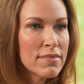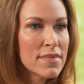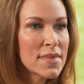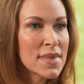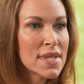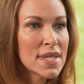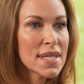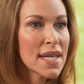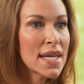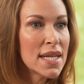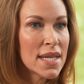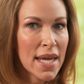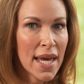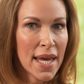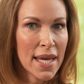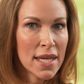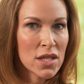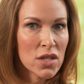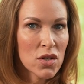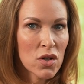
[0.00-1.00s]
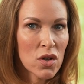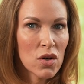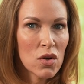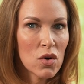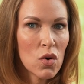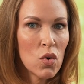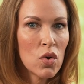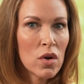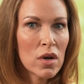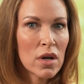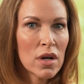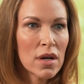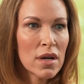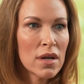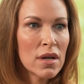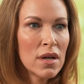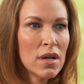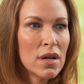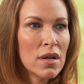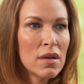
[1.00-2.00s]
skin cancer
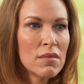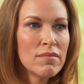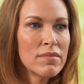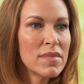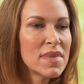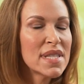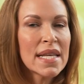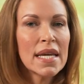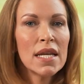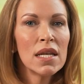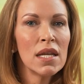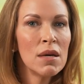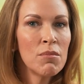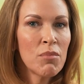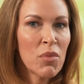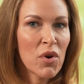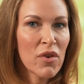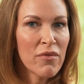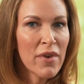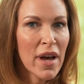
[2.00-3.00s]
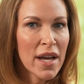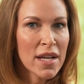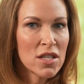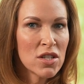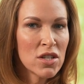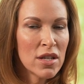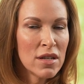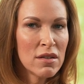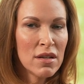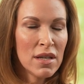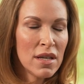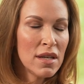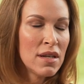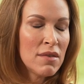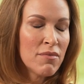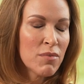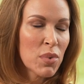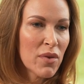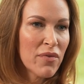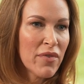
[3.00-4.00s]
or skin
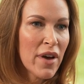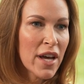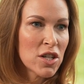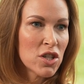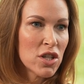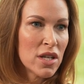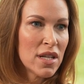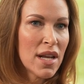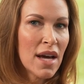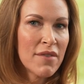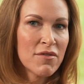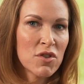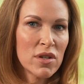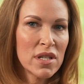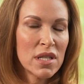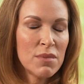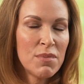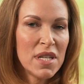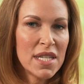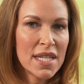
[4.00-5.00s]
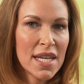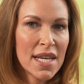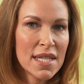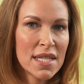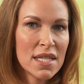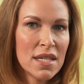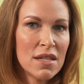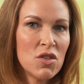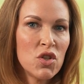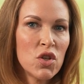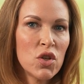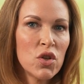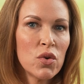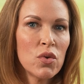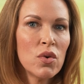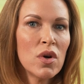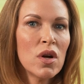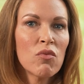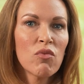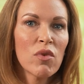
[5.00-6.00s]
imperfection after it's been tested
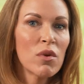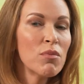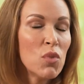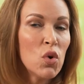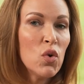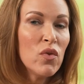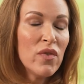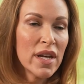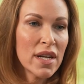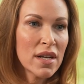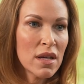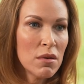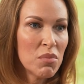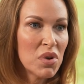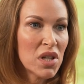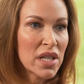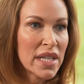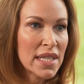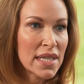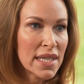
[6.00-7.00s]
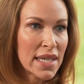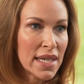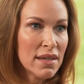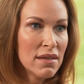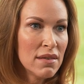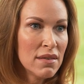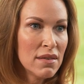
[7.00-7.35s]
to remove it completely